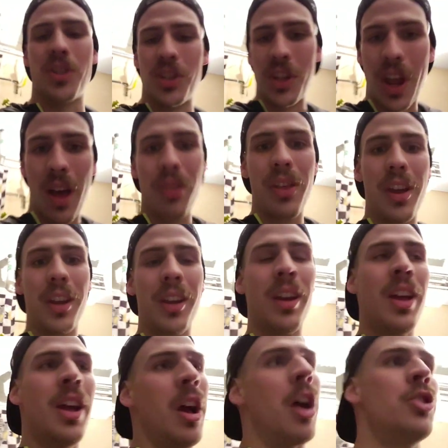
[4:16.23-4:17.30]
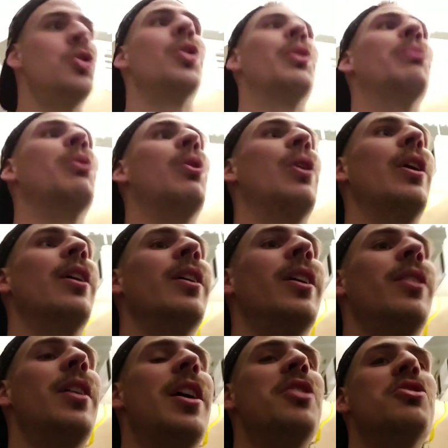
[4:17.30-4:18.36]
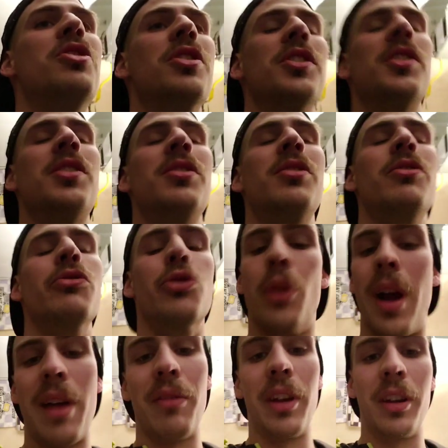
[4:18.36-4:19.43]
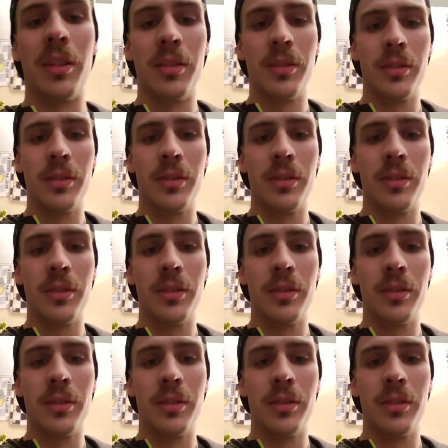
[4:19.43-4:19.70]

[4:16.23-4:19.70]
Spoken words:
There's nothing I enjoy more than just driving.